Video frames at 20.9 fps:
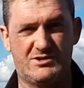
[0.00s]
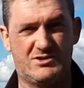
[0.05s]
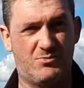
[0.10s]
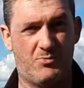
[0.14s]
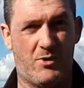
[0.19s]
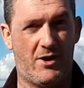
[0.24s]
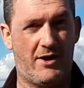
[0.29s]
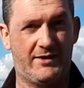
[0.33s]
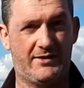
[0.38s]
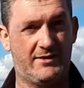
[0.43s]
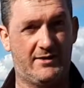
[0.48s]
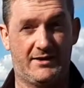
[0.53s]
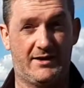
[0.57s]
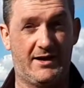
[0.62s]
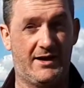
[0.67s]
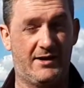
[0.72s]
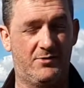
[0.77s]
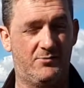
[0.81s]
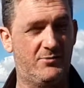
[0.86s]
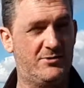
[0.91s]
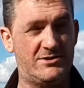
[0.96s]
spike
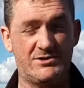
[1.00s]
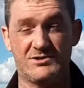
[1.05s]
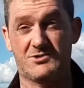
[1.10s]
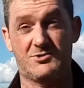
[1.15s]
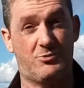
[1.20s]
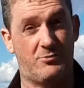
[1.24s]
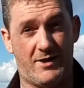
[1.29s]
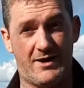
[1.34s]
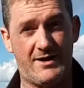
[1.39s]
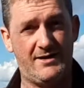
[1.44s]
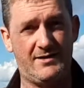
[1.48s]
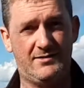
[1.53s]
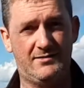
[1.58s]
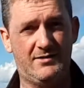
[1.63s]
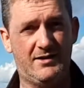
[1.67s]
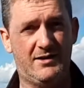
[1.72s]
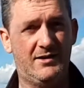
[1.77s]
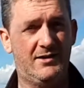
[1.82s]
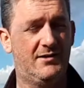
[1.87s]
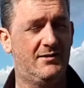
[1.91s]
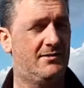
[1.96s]
again, which is great,
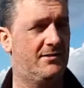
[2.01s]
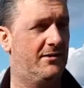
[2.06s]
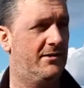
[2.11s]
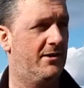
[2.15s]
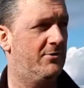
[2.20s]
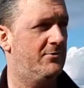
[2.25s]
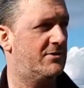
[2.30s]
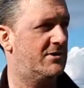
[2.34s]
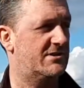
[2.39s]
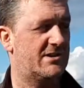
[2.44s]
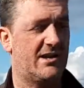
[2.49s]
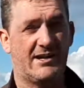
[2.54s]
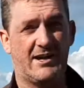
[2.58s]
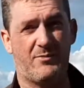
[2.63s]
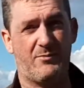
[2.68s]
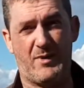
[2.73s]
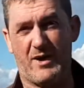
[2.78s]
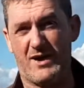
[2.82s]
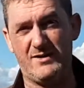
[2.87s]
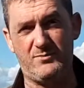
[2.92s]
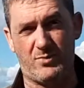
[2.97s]
because I
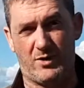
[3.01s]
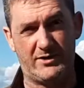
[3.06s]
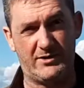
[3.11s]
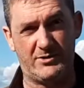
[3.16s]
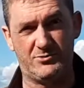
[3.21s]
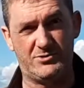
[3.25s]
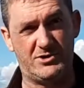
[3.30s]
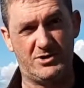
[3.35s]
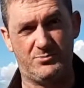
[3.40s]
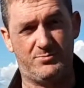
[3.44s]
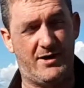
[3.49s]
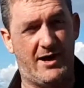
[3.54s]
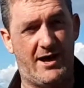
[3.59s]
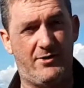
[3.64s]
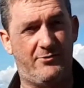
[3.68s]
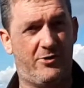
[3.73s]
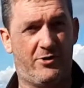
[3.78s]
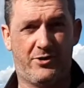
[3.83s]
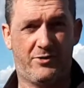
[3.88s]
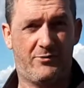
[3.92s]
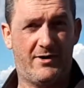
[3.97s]
get paid by YouTube now.
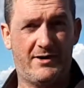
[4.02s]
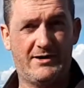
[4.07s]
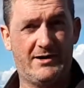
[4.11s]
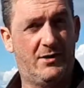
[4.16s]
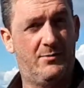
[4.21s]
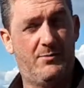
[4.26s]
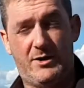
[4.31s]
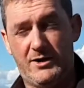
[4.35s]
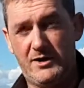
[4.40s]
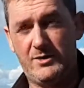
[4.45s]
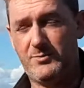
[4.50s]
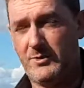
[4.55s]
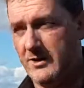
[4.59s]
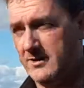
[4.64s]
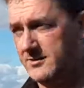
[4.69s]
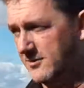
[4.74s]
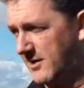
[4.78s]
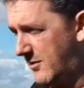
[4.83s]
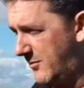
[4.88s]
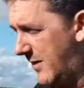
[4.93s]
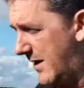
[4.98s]
Not a great deal of money, but I
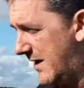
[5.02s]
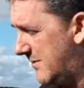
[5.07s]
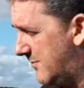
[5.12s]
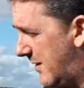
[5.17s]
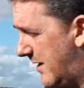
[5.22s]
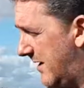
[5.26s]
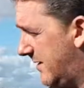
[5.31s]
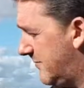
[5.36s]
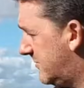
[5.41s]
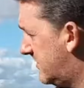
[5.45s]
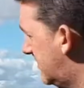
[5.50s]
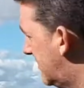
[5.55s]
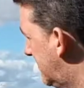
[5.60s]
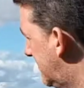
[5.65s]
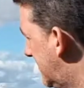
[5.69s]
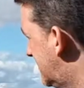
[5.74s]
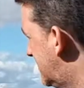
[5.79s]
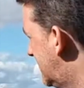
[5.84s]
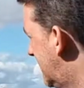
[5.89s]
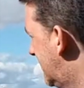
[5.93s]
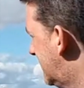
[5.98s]
do get paid by them,
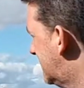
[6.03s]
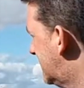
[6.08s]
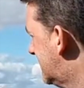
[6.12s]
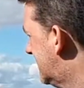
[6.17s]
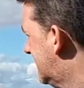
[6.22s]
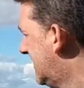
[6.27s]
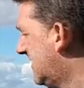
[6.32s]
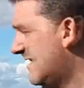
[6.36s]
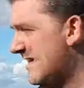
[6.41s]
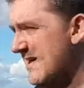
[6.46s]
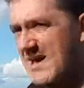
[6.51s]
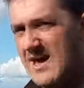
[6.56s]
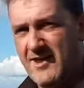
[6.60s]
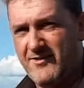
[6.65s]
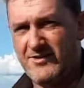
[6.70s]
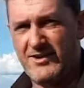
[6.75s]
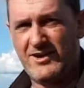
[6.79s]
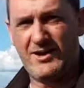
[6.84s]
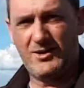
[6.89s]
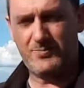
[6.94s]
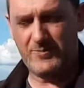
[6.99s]
so it's nice to have
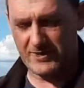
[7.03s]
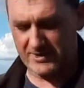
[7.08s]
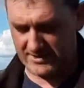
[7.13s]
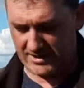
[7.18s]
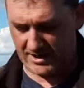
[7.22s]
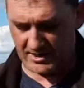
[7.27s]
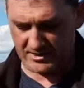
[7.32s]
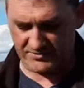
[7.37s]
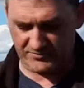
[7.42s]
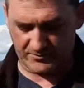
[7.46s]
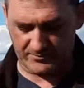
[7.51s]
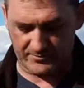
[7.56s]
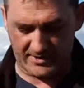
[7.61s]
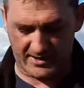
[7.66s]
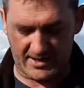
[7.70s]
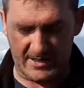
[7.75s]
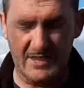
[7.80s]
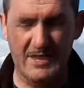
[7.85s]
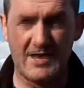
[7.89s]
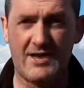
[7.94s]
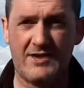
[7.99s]
a little bit of cash from
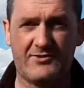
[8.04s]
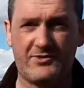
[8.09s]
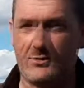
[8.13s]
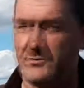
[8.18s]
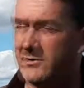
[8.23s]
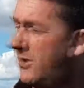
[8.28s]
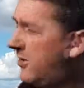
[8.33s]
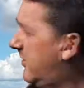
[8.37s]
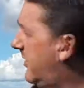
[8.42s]
there. So we're not